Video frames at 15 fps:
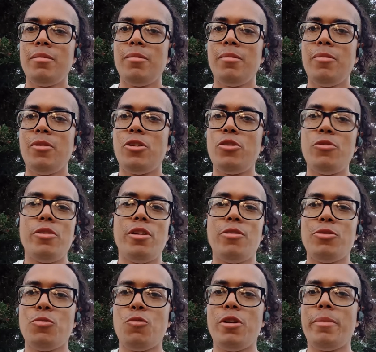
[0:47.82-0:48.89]
who knows
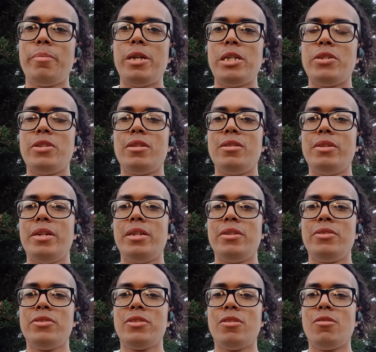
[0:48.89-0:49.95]
what, basically.
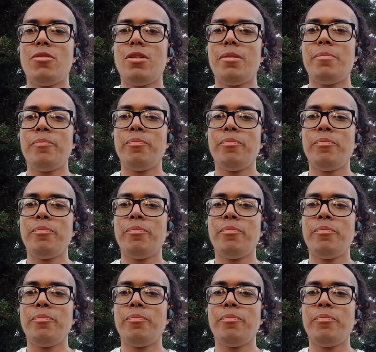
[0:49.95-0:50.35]
So,